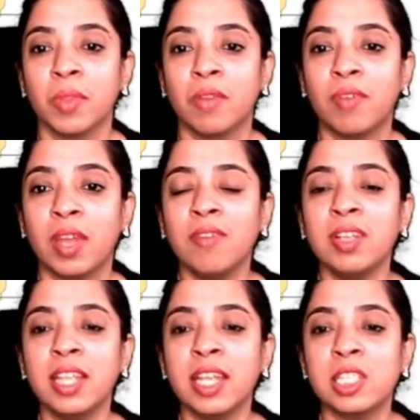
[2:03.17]

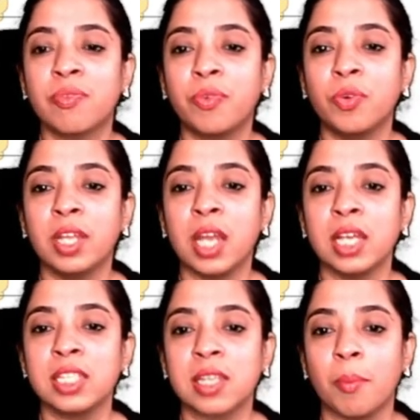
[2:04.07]
whenever there is food in
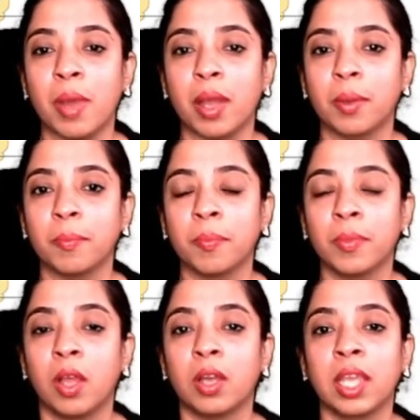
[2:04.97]
our stomach,
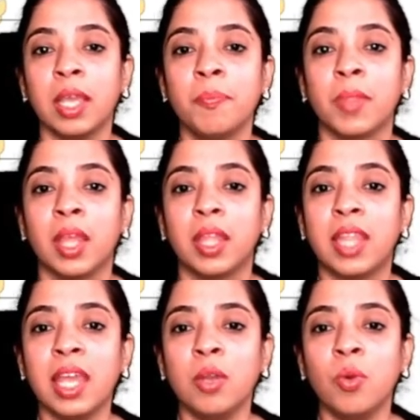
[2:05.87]
okay,
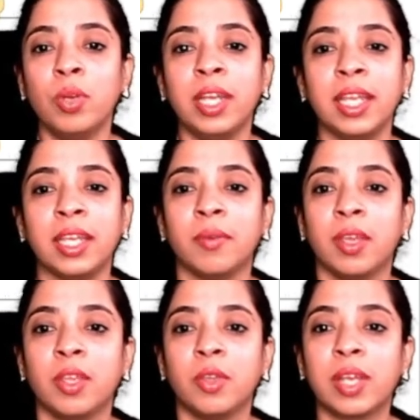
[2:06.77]
then
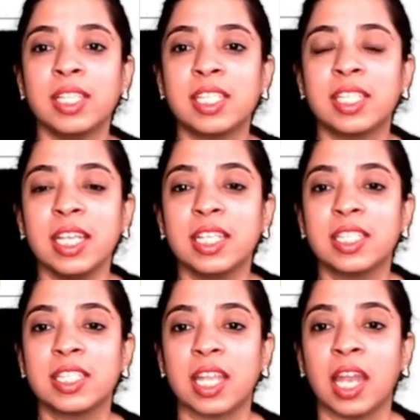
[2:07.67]
only you can see
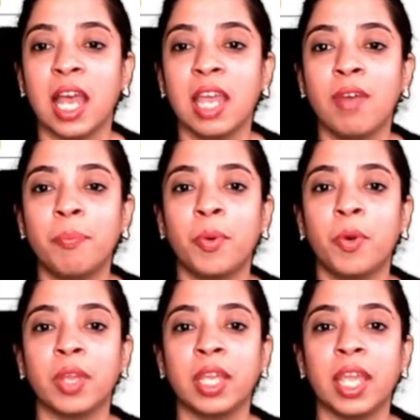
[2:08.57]
saliva
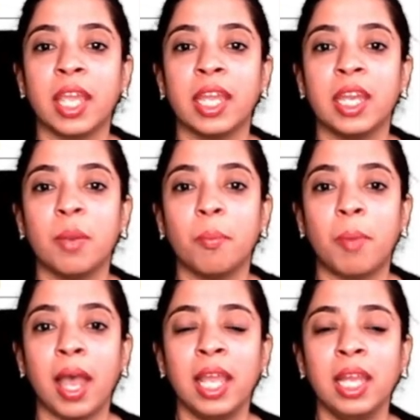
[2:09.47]
pouring in,
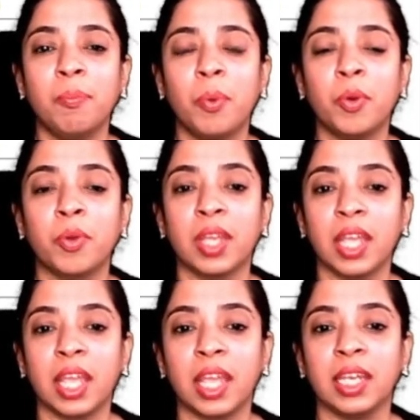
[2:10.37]
bile
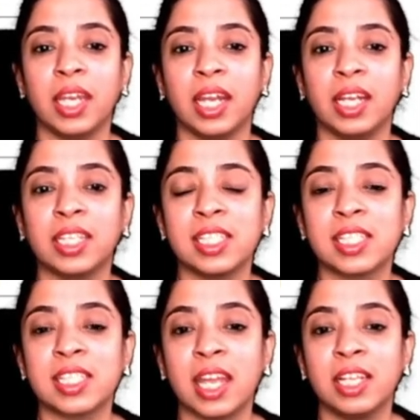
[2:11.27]
pouring in,
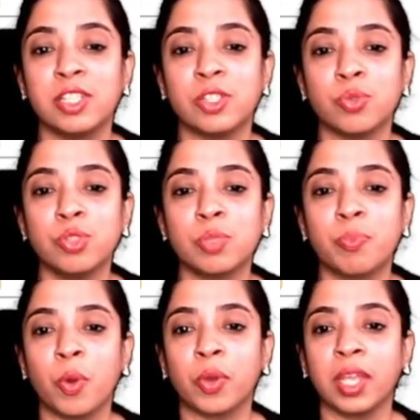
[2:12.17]
intestinal juice
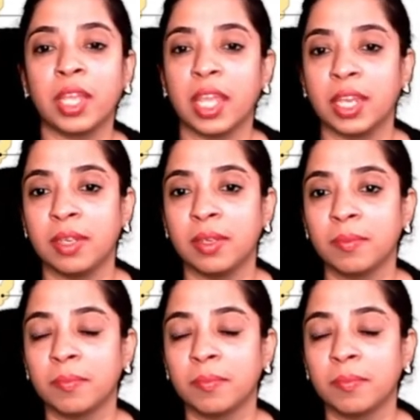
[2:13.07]
pouring in,